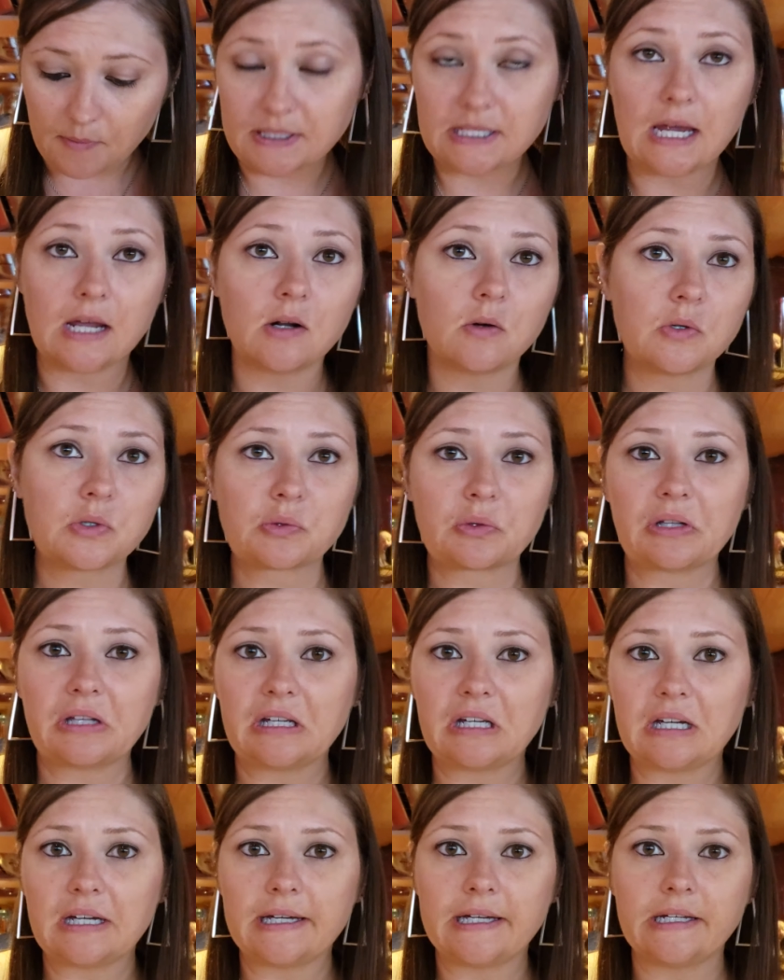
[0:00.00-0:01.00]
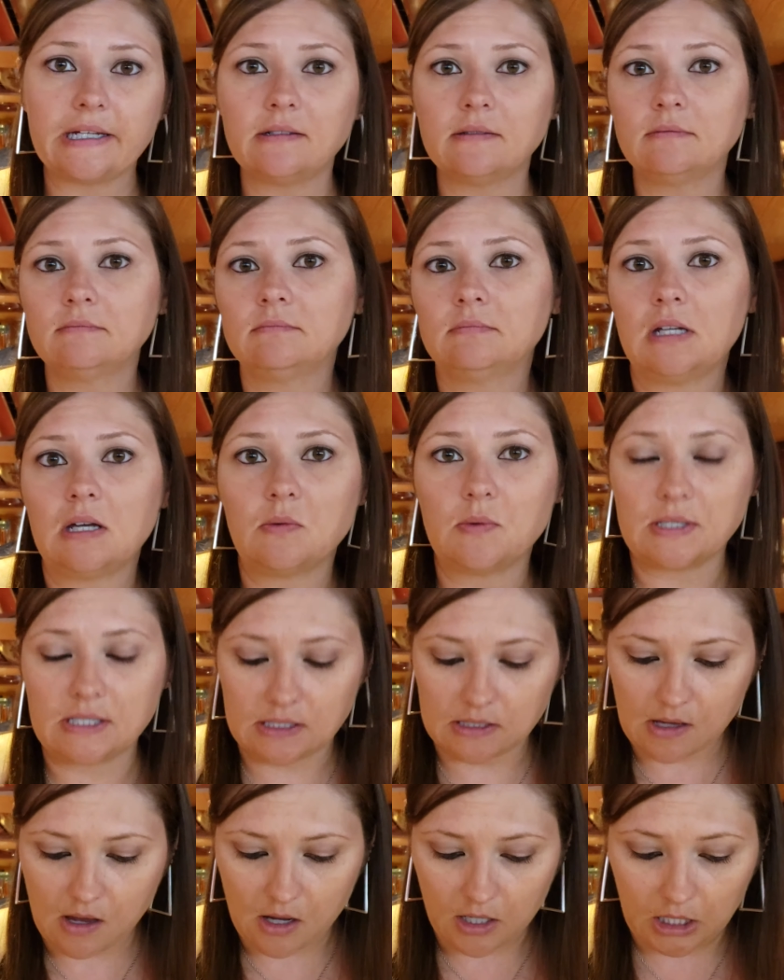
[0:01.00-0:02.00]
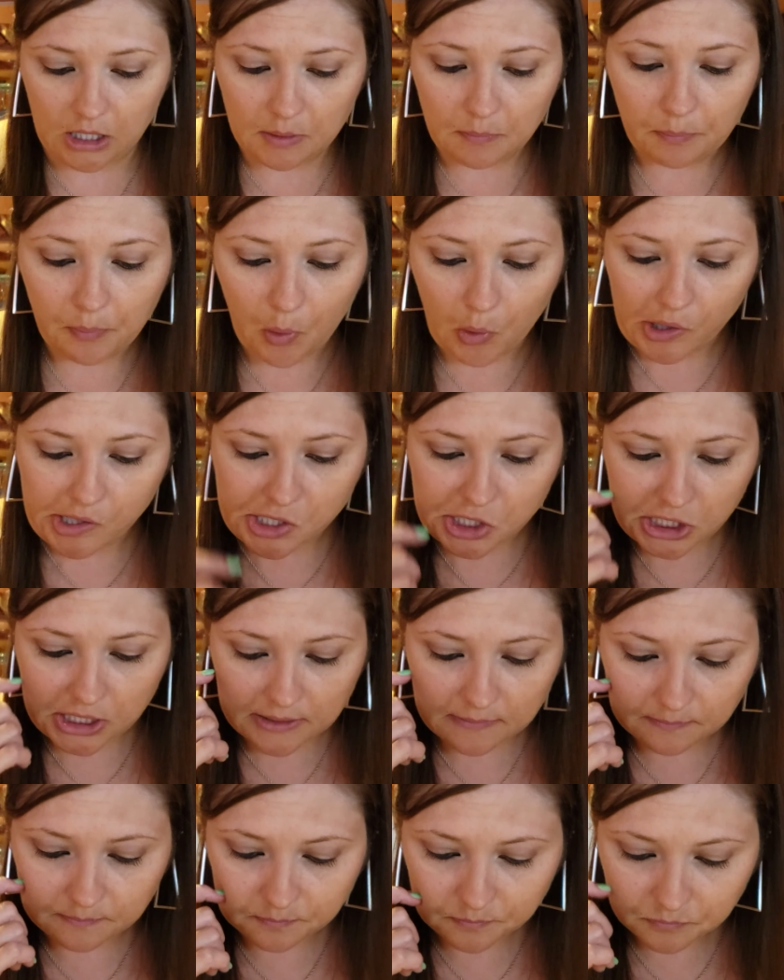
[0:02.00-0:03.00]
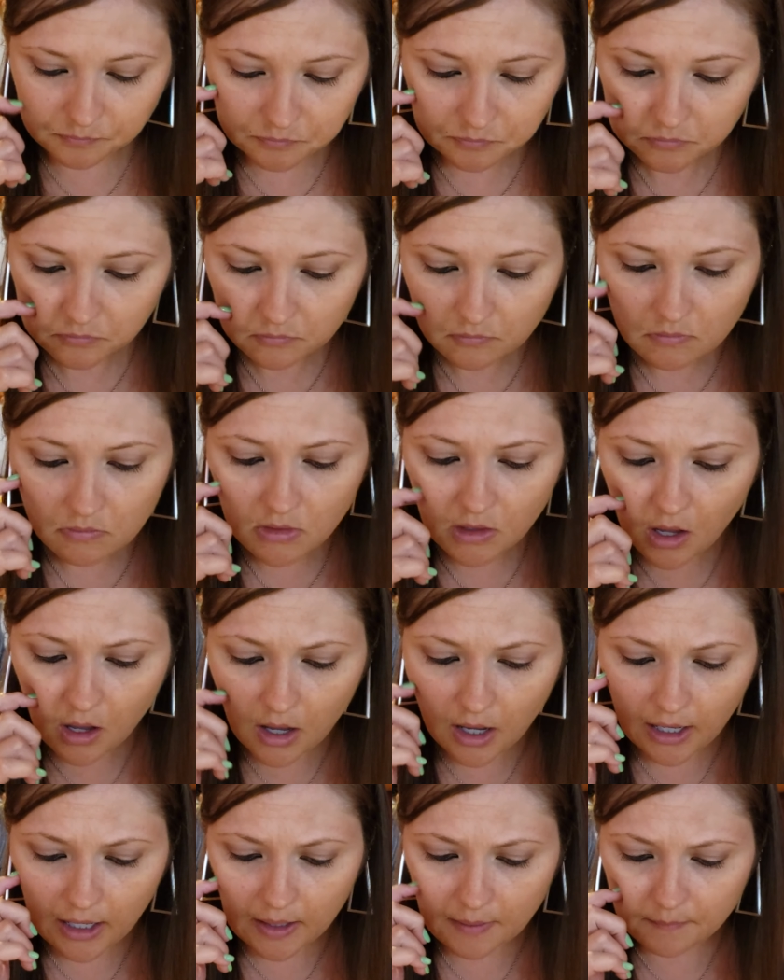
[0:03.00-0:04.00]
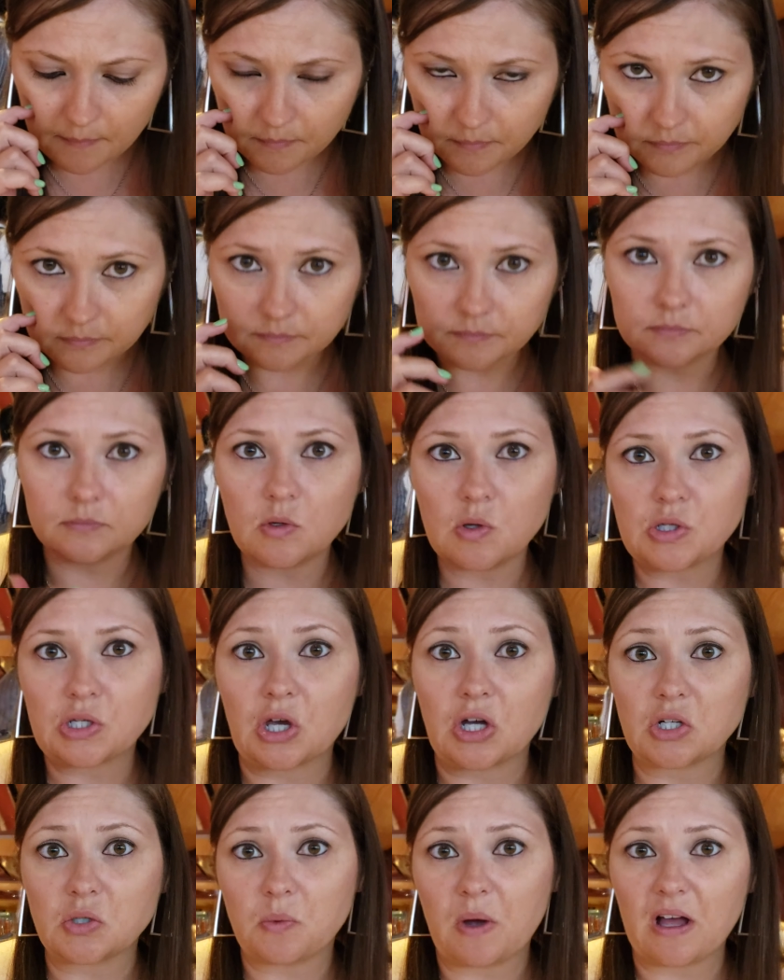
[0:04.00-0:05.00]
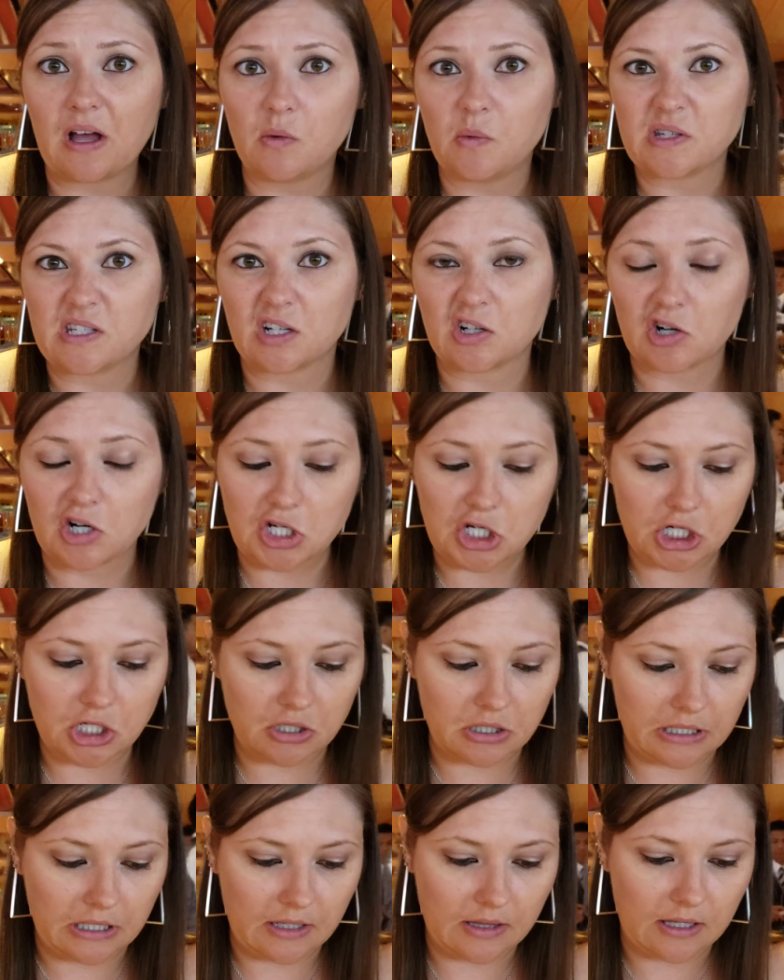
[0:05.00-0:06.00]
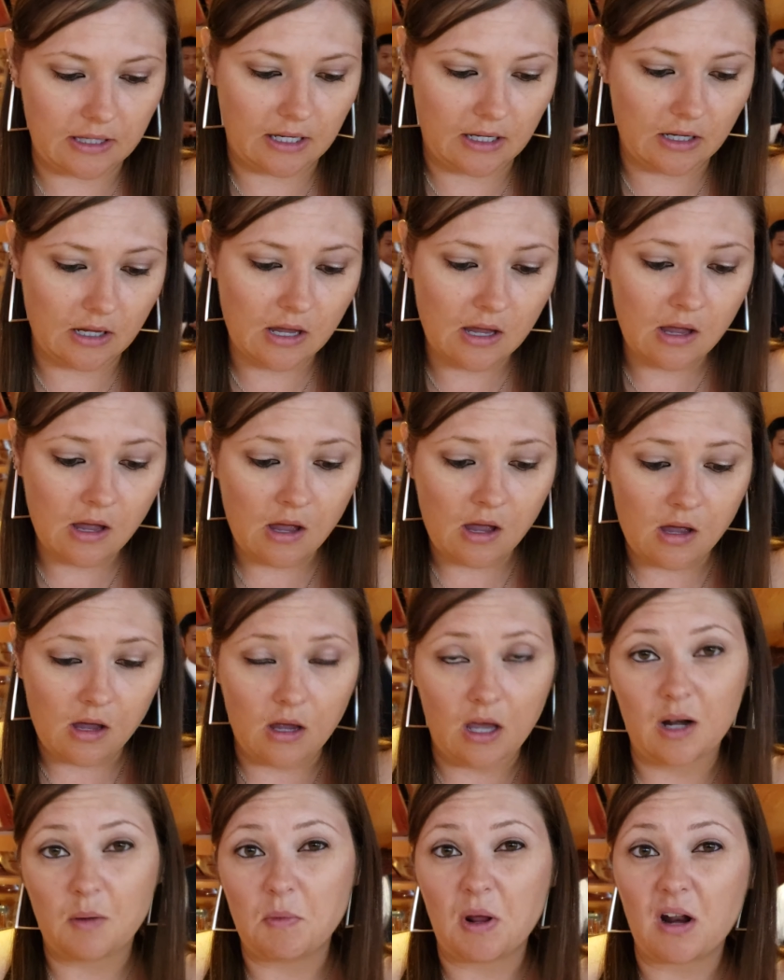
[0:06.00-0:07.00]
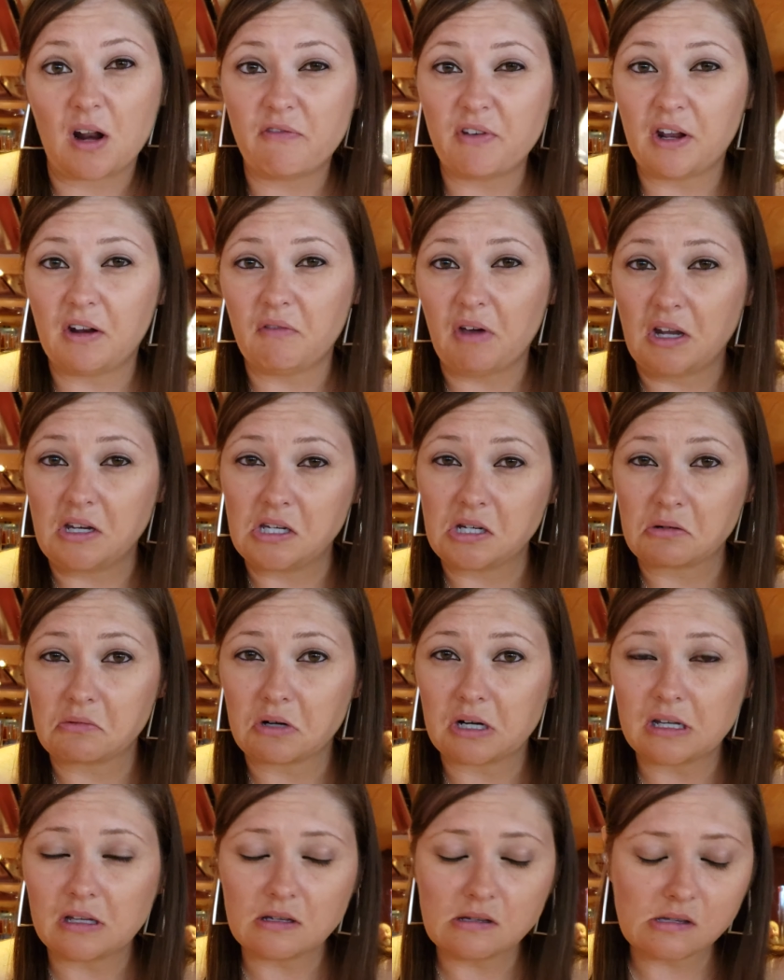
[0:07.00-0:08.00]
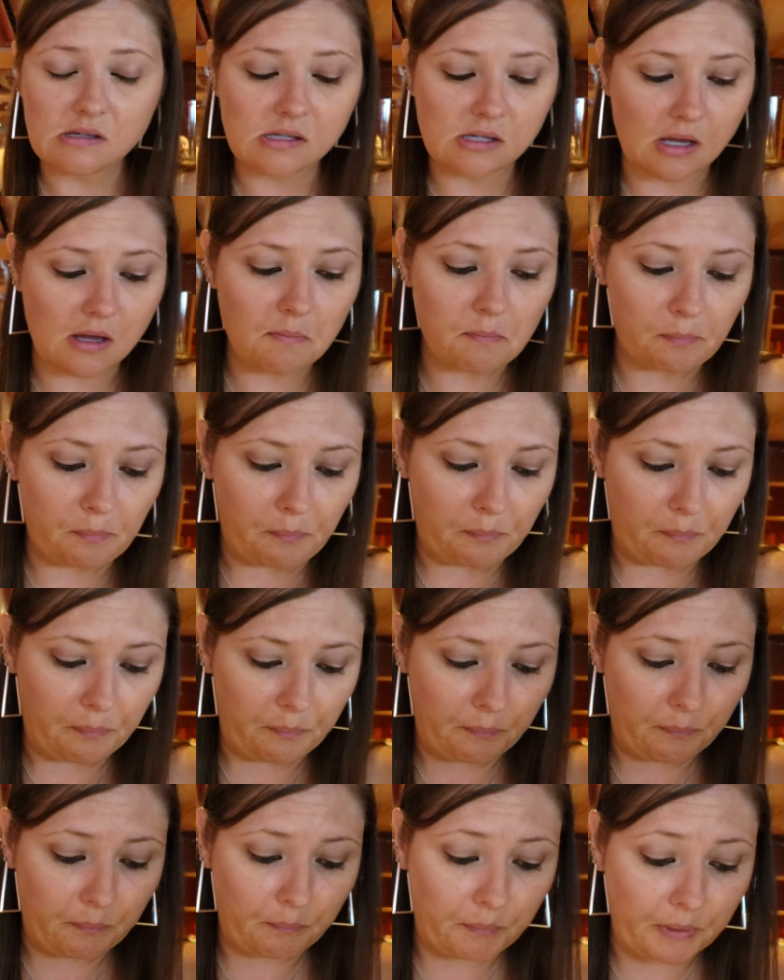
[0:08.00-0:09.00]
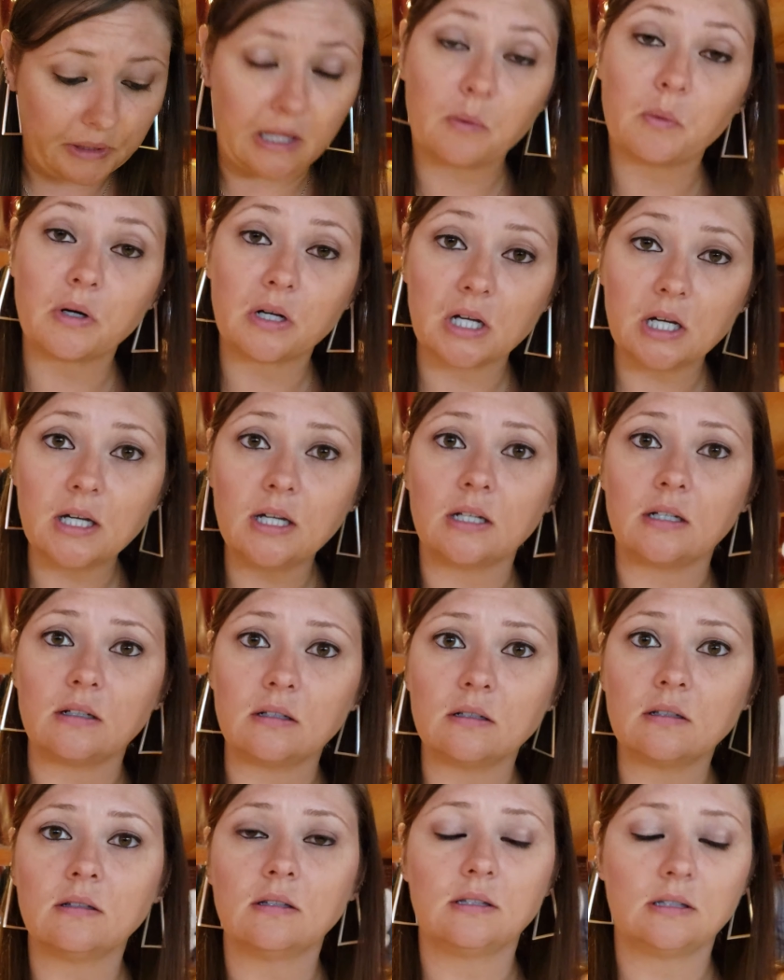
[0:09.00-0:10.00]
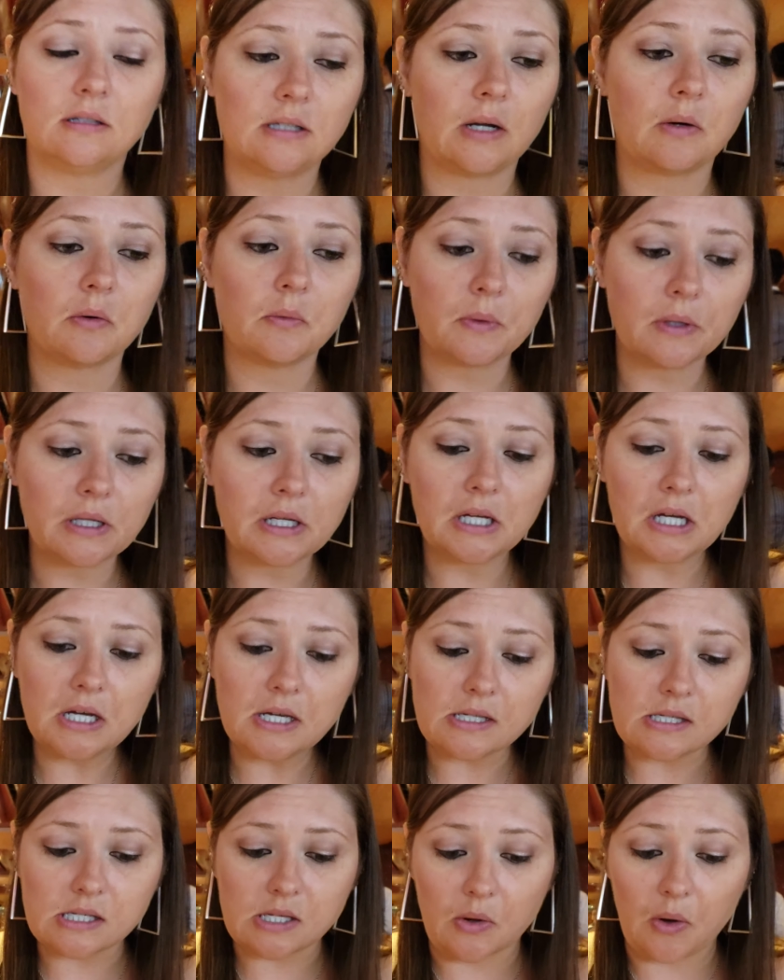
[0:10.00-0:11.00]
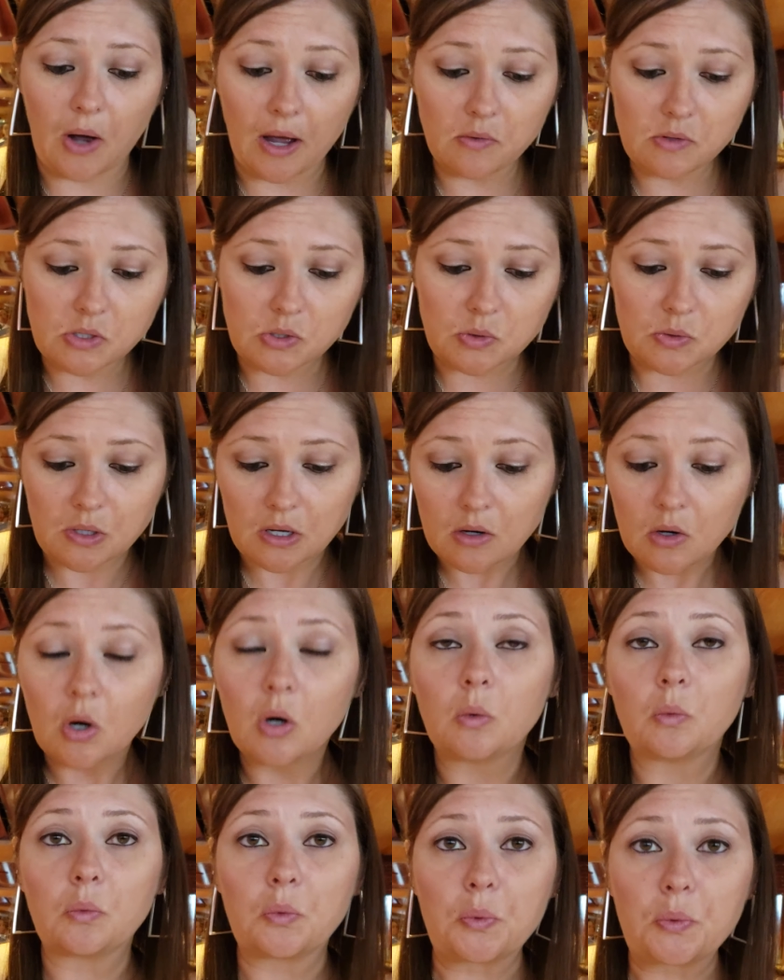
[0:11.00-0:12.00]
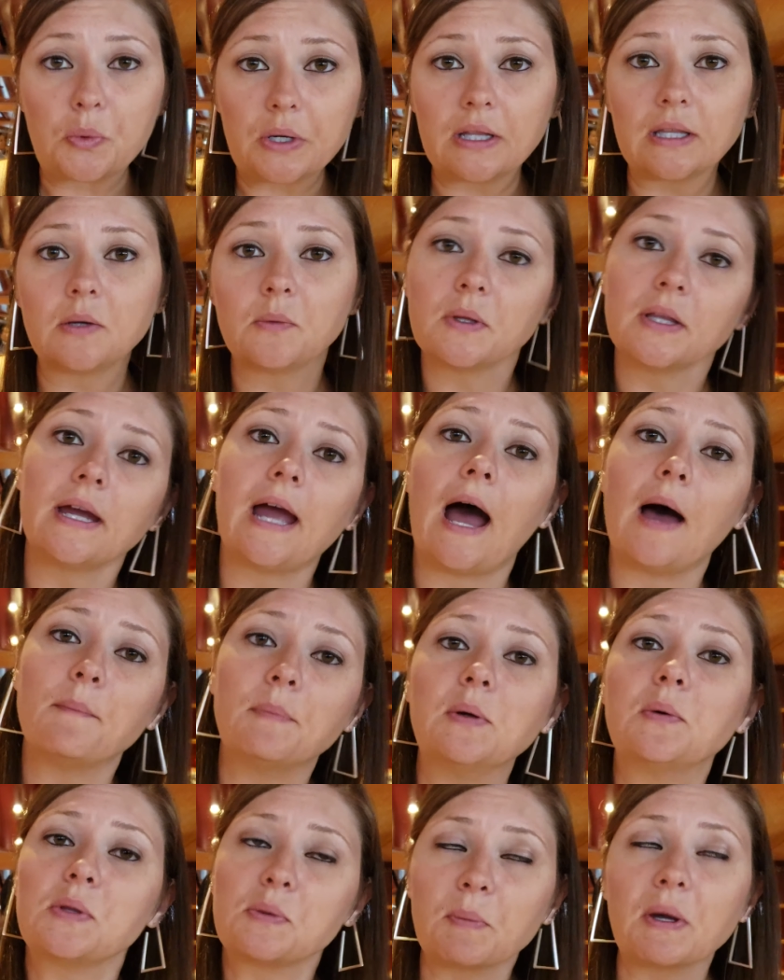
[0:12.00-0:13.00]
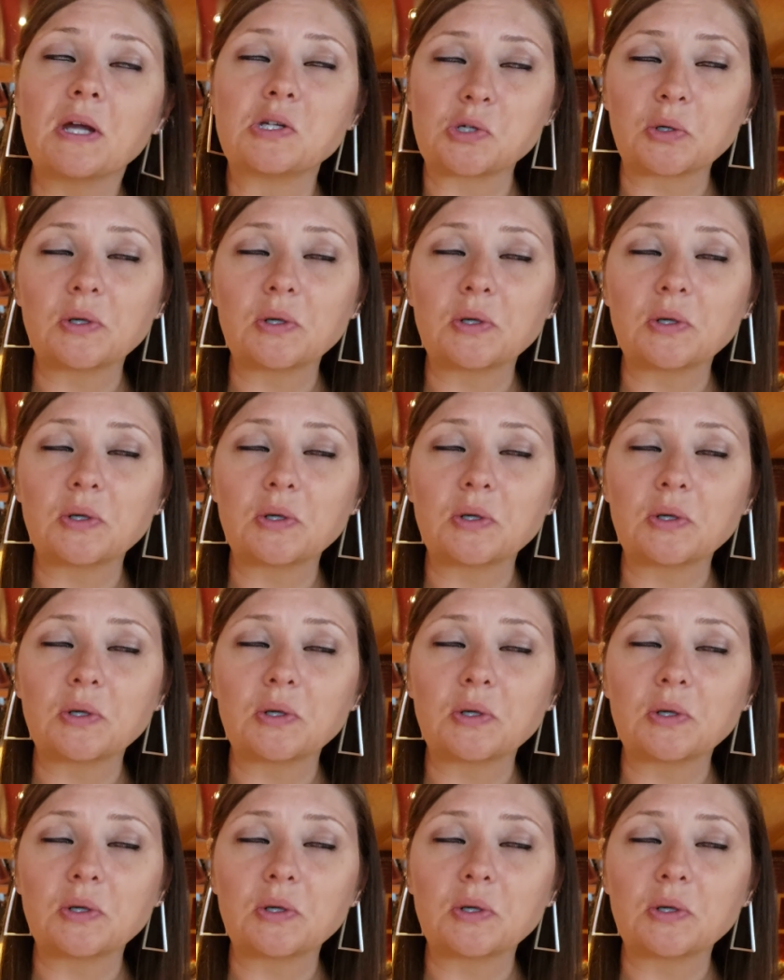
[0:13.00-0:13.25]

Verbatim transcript: the potato was really good. It was a good portion. Um, it was cooked well, wasn't crunchy or anything. And I'm not a fan of onion rings. But they were good. They were really good. So I was really, really happy with it.